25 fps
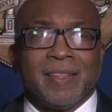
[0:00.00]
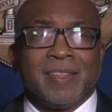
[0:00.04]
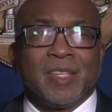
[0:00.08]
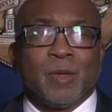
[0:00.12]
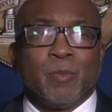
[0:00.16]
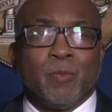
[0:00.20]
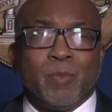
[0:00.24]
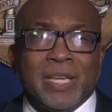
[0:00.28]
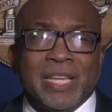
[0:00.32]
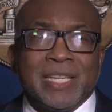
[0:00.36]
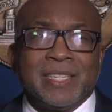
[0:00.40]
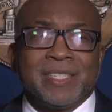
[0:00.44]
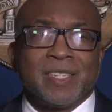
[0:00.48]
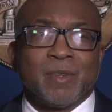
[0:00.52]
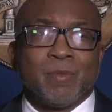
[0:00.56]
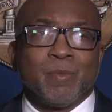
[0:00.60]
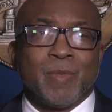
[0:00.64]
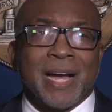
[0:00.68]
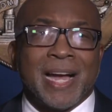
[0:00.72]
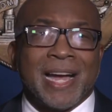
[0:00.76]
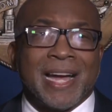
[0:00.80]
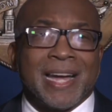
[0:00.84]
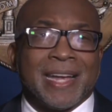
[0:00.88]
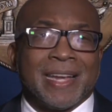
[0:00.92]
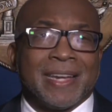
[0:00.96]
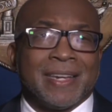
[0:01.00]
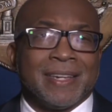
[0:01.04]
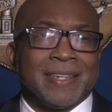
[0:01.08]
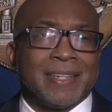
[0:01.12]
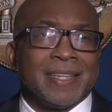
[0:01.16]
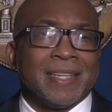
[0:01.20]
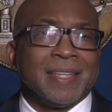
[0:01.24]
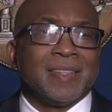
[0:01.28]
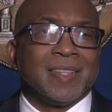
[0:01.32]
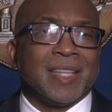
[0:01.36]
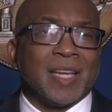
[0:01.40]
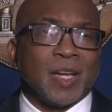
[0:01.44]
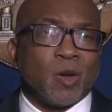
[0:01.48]
the peace of mind
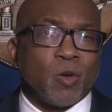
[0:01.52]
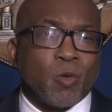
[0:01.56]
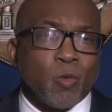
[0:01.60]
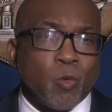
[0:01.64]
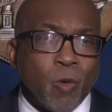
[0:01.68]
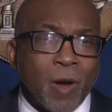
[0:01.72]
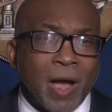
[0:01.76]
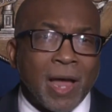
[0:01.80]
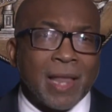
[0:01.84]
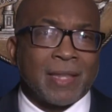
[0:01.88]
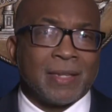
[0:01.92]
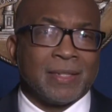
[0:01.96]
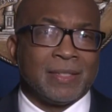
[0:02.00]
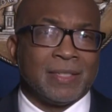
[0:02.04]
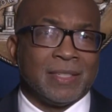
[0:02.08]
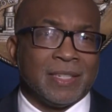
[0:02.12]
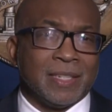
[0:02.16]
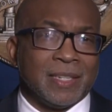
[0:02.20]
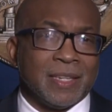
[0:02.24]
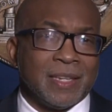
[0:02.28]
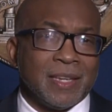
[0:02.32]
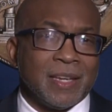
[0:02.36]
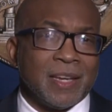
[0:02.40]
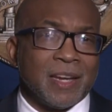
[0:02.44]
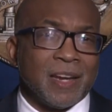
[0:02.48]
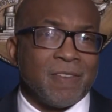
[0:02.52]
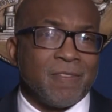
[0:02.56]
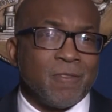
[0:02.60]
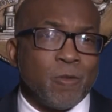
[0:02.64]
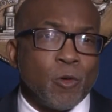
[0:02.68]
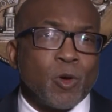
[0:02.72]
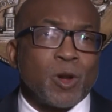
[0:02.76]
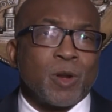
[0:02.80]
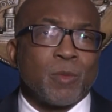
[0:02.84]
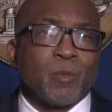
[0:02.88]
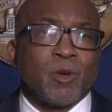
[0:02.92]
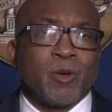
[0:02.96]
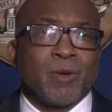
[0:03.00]
that quality,
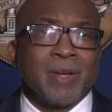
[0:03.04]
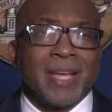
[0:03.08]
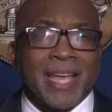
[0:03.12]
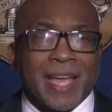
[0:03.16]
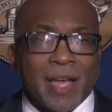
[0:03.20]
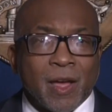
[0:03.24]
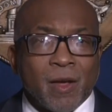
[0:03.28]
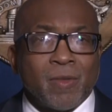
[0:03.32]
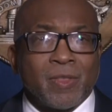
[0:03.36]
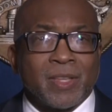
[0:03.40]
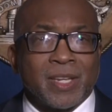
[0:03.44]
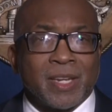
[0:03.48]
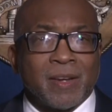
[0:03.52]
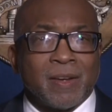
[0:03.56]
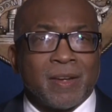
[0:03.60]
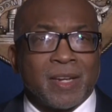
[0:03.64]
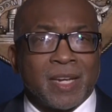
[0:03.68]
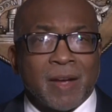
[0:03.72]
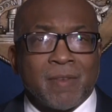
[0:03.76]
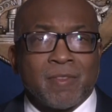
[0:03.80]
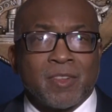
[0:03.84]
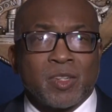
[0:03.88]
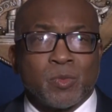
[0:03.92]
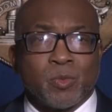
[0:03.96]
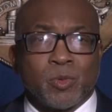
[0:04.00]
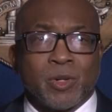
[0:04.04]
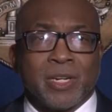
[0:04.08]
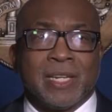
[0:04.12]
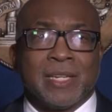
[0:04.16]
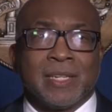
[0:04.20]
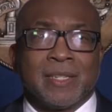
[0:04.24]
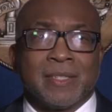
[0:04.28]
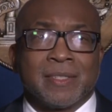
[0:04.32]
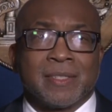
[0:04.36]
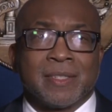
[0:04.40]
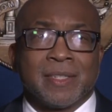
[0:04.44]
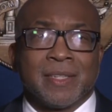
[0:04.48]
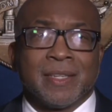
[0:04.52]
affordable health care coverage
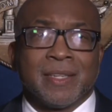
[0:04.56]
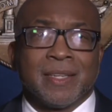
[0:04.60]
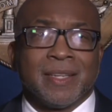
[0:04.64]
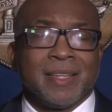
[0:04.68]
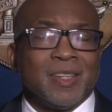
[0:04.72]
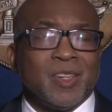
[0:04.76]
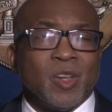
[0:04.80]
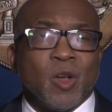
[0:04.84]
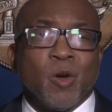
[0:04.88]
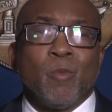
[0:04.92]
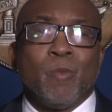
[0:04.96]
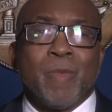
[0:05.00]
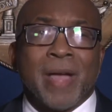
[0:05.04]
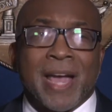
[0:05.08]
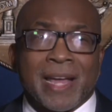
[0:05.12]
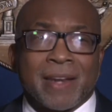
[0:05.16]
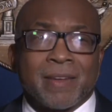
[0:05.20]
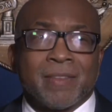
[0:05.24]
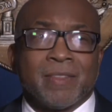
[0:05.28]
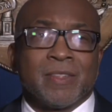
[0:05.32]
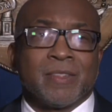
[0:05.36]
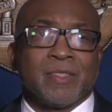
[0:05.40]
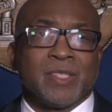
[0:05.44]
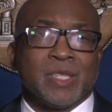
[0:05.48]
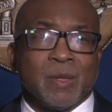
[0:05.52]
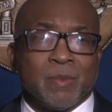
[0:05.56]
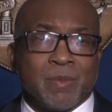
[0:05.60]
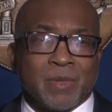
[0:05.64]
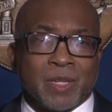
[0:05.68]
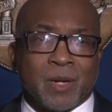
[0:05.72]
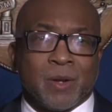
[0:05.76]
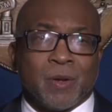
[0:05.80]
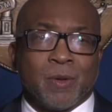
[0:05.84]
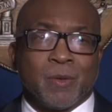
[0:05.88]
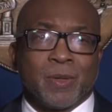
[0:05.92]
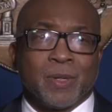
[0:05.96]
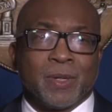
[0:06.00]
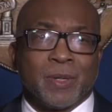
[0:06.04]
brings, no matter their zip
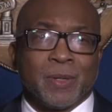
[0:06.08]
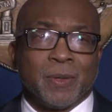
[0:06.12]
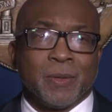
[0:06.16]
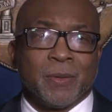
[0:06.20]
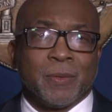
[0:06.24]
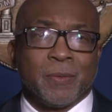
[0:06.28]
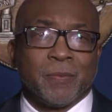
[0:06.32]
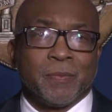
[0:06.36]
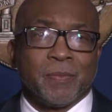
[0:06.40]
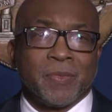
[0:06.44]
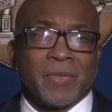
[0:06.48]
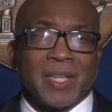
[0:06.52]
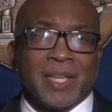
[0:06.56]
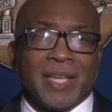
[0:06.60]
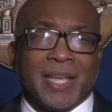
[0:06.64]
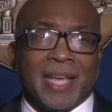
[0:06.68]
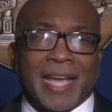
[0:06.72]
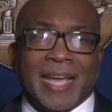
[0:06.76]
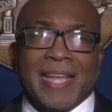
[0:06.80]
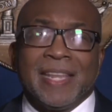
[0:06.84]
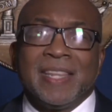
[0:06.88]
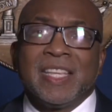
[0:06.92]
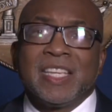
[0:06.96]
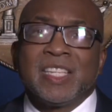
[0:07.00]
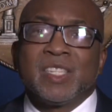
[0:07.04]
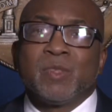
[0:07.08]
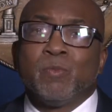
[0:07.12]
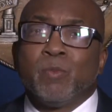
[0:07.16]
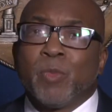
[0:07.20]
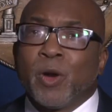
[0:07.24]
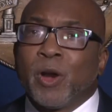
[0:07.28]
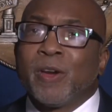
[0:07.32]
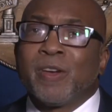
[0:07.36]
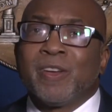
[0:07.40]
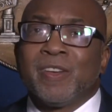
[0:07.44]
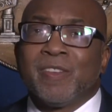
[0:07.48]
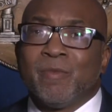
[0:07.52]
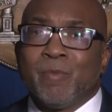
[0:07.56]
code. And this
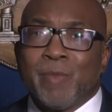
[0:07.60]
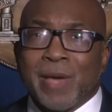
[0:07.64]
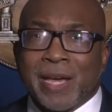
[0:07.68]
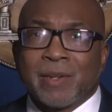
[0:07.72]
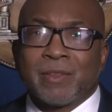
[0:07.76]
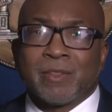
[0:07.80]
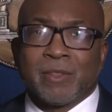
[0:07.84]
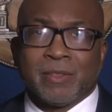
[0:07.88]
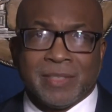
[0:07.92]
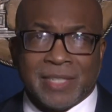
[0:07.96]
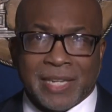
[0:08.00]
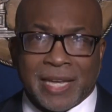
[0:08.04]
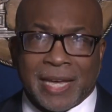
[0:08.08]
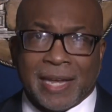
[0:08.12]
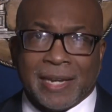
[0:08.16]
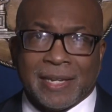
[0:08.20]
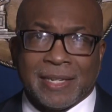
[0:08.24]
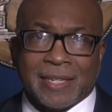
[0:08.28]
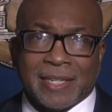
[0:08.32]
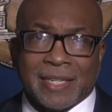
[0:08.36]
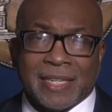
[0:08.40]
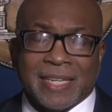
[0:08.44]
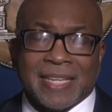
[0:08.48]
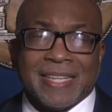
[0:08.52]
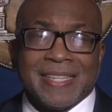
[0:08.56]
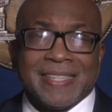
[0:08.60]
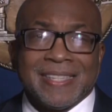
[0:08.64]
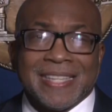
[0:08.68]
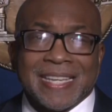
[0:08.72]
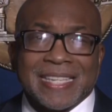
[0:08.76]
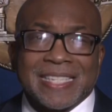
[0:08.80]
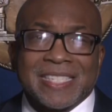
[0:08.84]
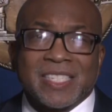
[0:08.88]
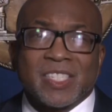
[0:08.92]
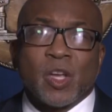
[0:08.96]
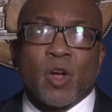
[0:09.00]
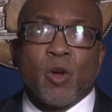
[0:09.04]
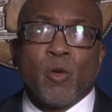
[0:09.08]
burden of medical debt that
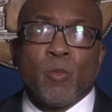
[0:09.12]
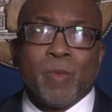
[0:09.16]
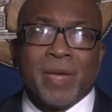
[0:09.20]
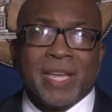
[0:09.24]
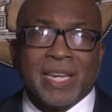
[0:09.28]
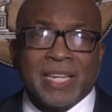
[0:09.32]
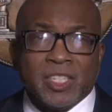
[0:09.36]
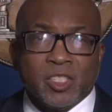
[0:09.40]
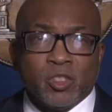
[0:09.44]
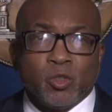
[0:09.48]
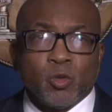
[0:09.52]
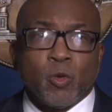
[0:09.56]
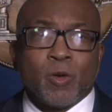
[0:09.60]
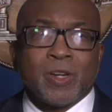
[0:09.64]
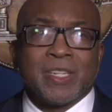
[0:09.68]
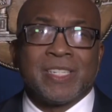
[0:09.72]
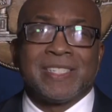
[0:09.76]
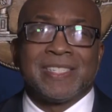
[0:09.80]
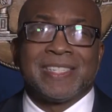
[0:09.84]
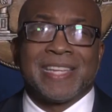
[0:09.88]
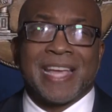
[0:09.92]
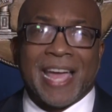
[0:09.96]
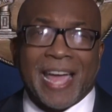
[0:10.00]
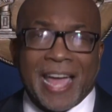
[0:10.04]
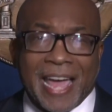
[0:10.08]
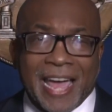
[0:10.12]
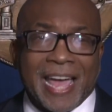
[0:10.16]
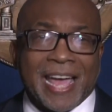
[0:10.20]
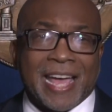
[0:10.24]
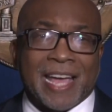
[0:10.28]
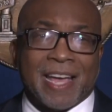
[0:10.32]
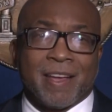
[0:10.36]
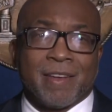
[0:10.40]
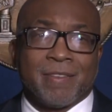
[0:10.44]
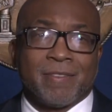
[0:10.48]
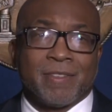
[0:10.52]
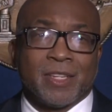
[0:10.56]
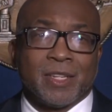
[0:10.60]
so many Georgians
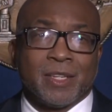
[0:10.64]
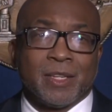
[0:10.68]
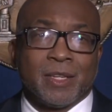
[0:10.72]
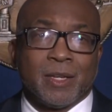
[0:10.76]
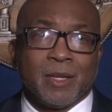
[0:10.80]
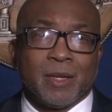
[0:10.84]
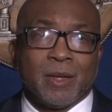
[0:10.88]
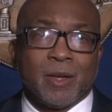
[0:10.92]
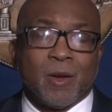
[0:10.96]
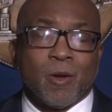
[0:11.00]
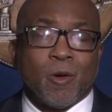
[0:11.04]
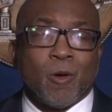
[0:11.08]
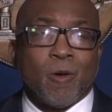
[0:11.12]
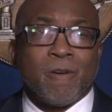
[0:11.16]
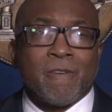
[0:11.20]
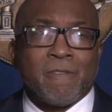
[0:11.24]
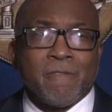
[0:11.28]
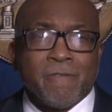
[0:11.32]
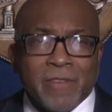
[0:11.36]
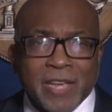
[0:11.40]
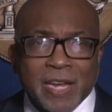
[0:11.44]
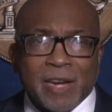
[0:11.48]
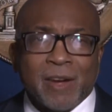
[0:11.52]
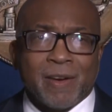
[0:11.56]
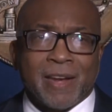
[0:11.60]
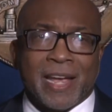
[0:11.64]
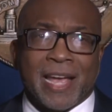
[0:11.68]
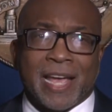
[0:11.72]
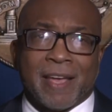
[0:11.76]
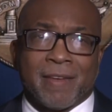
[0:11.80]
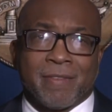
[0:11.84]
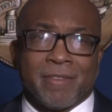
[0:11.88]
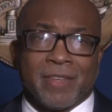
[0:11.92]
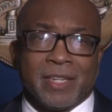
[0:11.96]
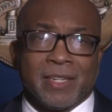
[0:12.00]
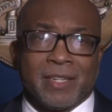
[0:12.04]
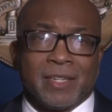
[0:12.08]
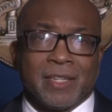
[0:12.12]
have or fear
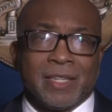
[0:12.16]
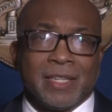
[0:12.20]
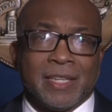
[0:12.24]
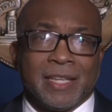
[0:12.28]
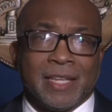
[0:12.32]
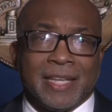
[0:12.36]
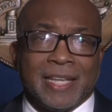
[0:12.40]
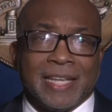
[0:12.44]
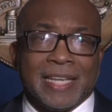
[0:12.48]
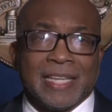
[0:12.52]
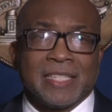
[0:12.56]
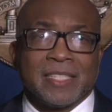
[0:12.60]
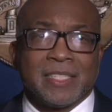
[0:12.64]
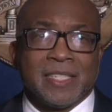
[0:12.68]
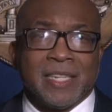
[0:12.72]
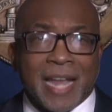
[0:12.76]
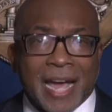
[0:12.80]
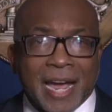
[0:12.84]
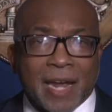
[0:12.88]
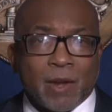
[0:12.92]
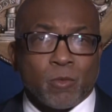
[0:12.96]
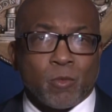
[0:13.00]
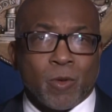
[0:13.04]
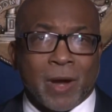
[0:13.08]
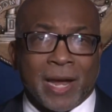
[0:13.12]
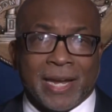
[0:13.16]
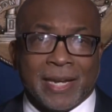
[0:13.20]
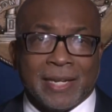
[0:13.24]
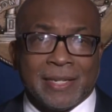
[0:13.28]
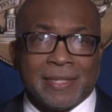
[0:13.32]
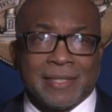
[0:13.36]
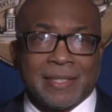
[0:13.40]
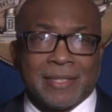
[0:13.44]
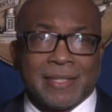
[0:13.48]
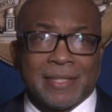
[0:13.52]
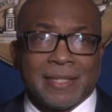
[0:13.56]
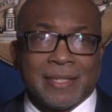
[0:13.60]
having is not right,